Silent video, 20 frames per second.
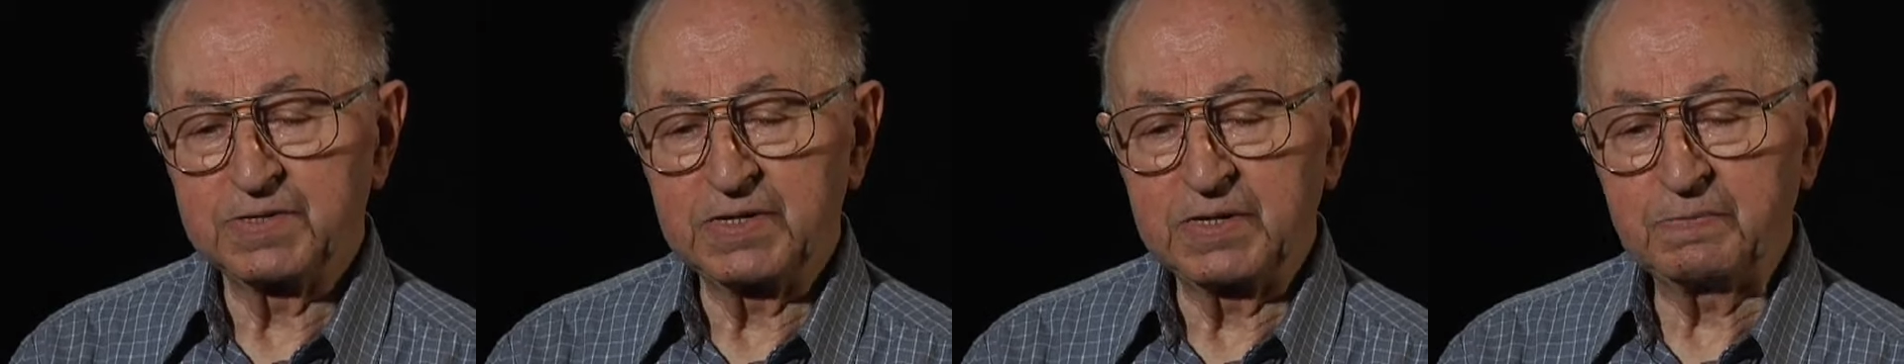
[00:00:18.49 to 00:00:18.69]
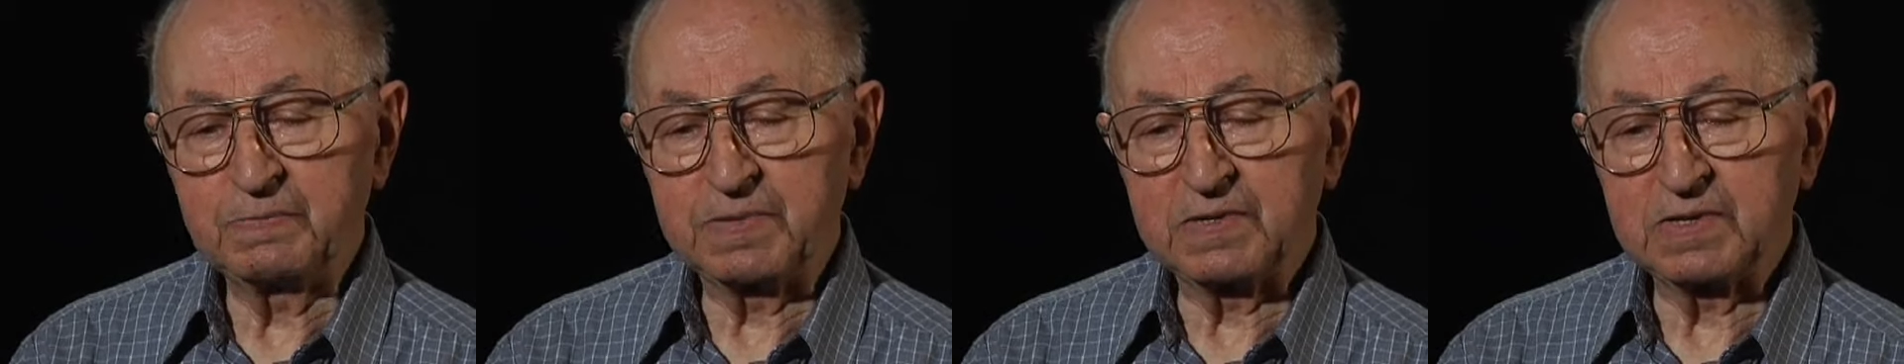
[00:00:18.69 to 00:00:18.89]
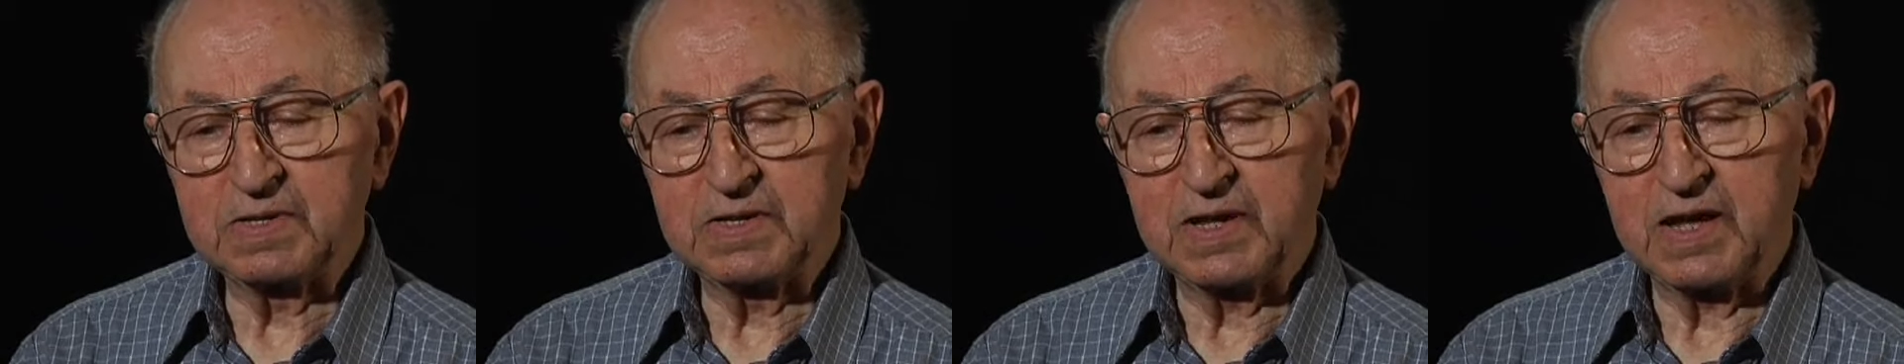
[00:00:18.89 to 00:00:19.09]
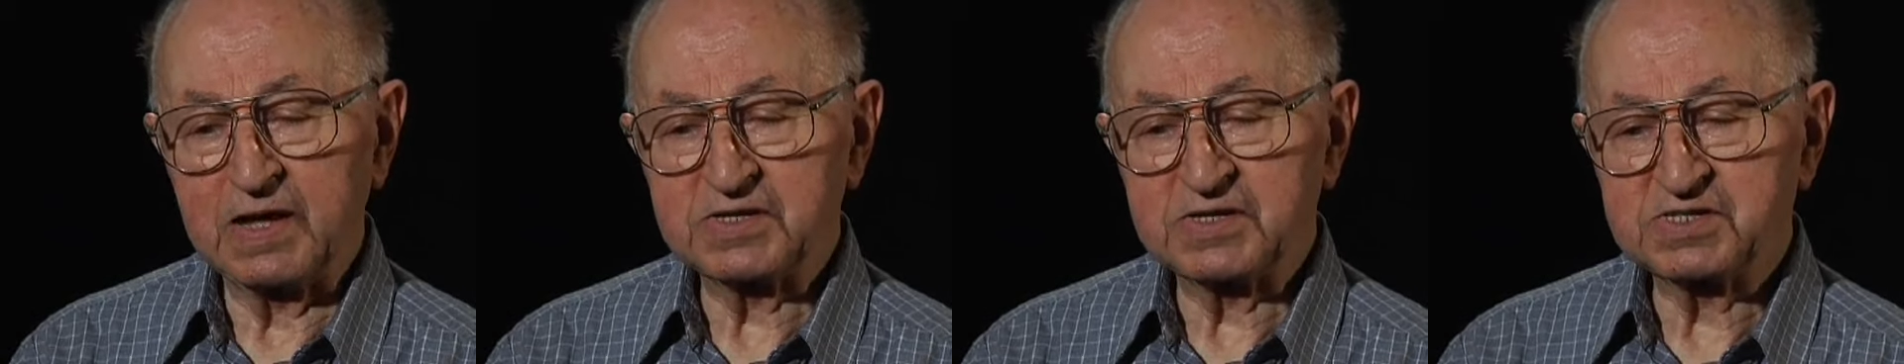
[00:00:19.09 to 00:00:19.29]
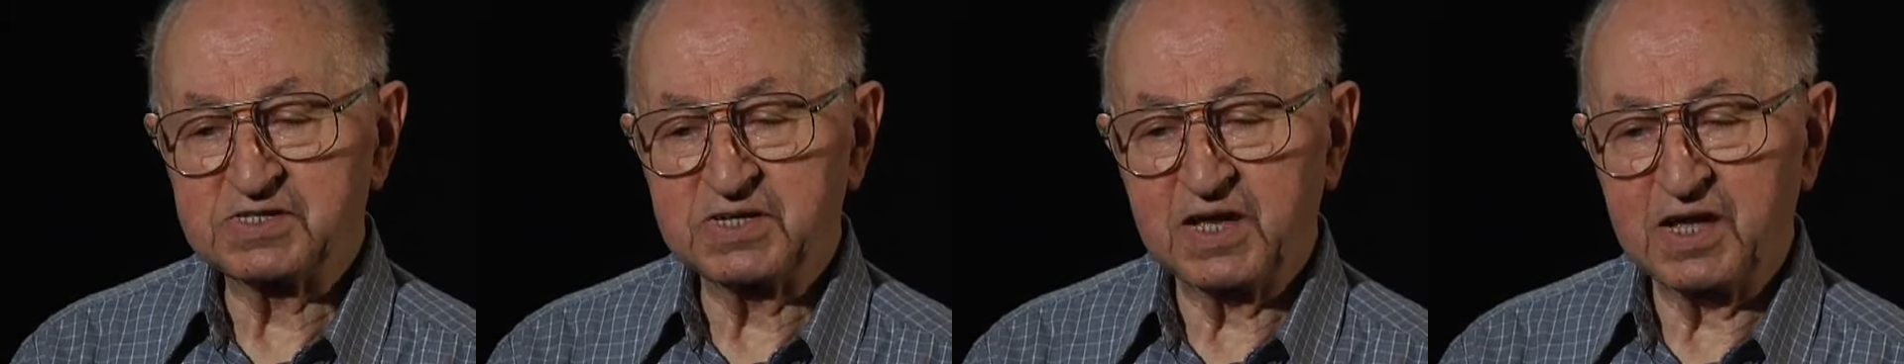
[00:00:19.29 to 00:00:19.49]
people
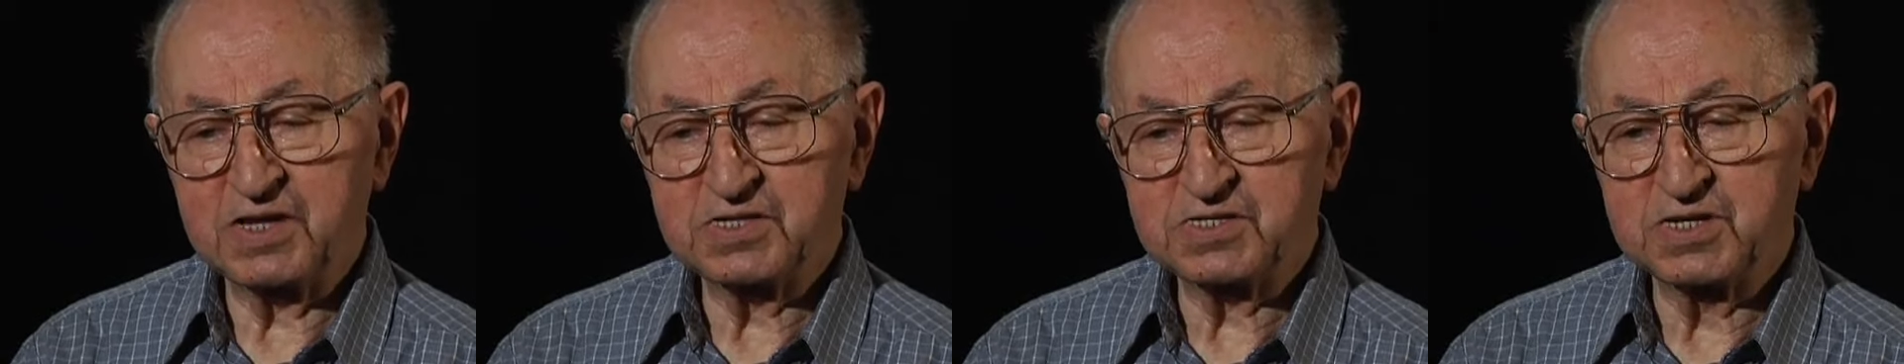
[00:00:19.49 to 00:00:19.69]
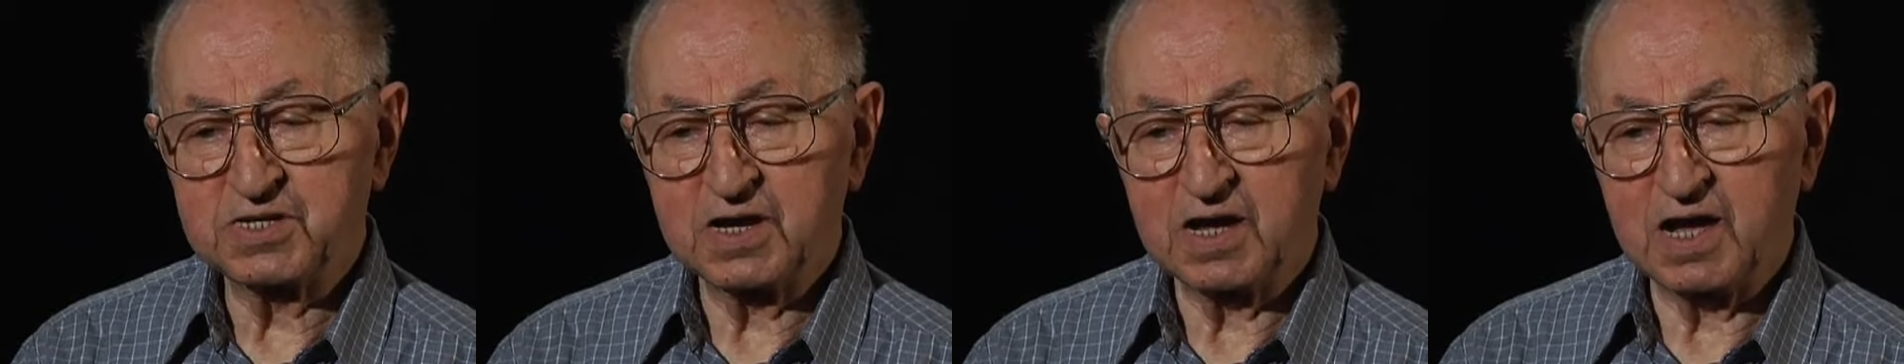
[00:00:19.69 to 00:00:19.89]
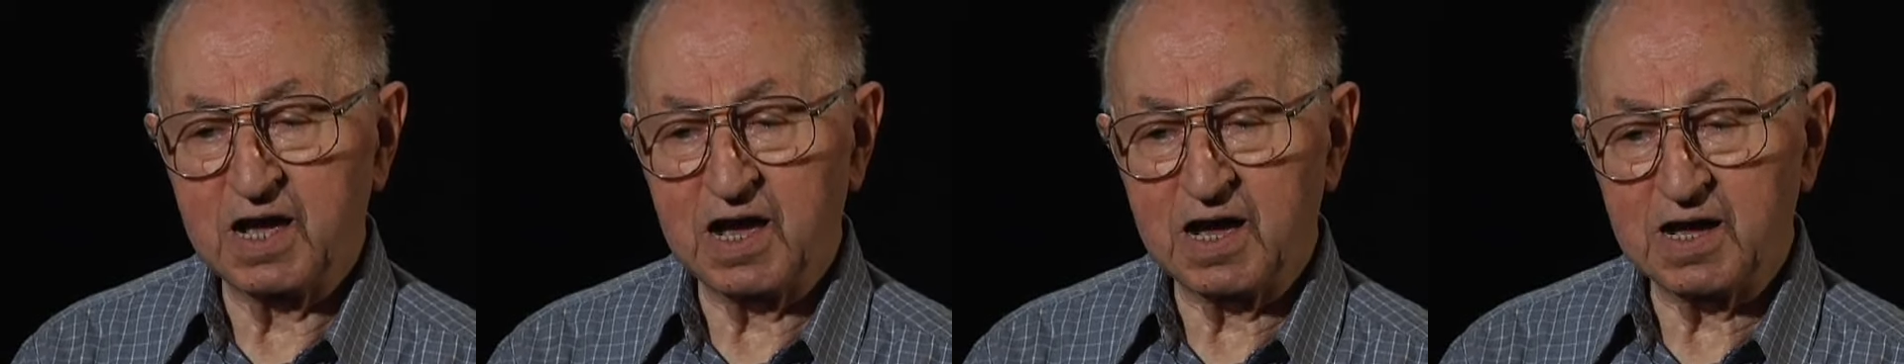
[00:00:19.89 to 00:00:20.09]
as such